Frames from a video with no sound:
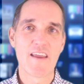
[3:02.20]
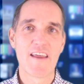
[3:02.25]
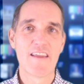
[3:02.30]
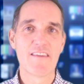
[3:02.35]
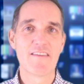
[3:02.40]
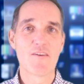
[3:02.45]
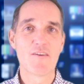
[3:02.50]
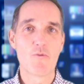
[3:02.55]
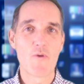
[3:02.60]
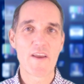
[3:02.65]

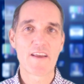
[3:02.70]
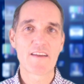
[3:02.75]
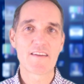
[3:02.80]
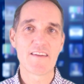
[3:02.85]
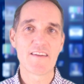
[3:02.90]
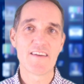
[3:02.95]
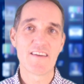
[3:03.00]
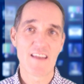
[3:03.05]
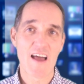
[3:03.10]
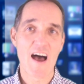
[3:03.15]
in the
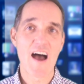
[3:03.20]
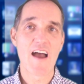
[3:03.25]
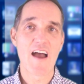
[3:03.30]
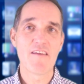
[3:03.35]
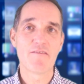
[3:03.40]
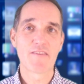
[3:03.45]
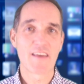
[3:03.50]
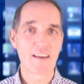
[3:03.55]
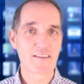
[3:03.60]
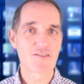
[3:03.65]
weekly
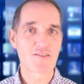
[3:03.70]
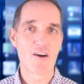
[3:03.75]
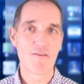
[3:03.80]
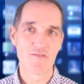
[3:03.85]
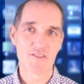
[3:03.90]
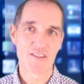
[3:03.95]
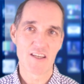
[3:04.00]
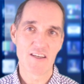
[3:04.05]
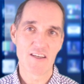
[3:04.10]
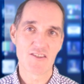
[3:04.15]
live guest
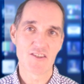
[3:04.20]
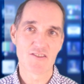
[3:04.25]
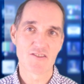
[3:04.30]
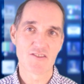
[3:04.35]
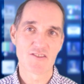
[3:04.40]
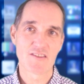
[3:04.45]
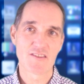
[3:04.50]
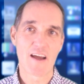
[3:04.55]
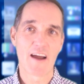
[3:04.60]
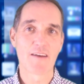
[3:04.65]

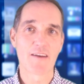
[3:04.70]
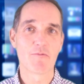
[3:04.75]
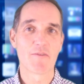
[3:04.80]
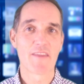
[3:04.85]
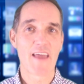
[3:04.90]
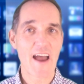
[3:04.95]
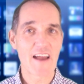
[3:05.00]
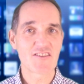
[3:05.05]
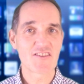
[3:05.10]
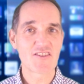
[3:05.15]
conversations, starting
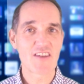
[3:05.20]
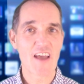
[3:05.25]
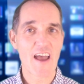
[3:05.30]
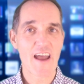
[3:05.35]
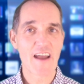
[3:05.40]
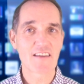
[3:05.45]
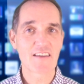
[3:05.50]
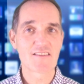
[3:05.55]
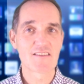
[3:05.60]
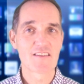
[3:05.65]
with
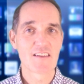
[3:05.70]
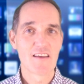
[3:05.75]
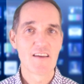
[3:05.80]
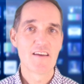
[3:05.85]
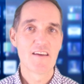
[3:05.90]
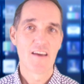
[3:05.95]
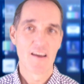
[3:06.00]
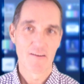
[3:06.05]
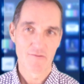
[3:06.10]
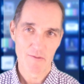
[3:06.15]
hashtags,
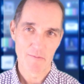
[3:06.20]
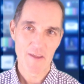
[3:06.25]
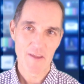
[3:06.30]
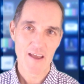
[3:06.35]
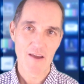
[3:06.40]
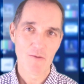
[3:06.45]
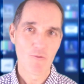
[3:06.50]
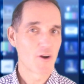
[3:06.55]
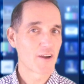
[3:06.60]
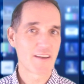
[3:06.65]
and from
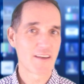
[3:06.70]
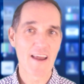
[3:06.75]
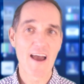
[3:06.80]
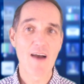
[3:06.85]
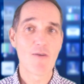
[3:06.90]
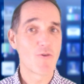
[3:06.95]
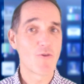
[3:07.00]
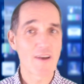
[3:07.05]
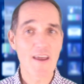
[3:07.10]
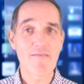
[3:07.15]
there working
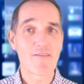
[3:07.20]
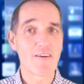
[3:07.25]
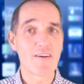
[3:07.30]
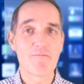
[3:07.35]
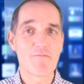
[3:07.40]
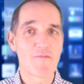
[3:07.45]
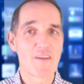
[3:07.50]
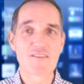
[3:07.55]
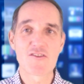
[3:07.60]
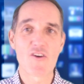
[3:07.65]
out
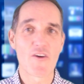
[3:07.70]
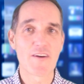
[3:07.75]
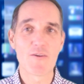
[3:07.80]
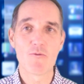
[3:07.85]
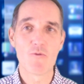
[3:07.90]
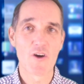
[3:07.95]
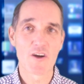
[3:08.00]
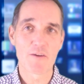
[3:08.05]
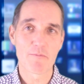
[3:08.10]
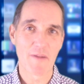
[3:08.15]
whatever is going to
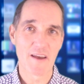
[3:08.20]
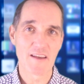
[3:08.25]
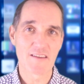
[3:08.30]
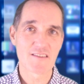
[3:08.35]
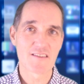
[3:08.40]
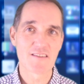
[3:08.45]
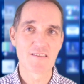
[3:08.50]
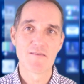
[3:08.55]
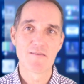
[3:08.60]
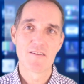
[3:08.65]
work
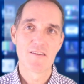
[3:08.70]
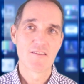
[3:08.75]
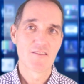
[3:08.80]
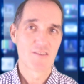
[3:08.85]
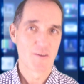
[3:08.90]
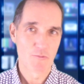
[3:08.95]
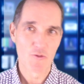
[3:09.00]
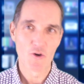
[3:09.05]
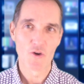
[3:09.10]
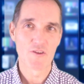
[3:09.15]
best
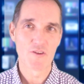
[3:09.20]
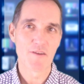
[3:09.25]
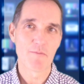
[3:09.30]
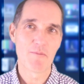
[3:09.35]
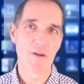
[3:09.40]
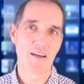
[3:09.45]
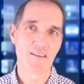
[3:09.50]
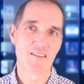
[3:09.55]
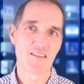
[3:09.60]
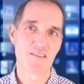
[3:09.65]
to broaden the
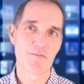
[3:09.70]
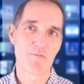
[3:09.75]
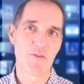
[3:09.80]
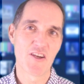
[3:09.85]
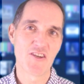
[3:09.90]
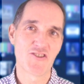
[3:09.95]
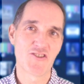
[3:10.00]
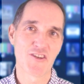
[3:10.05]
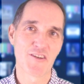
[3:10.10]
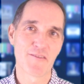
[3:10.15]

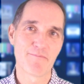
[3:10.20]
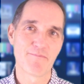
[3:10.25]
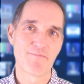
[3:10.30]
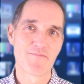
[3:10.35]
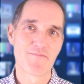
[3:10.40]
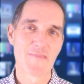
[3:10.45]
participation.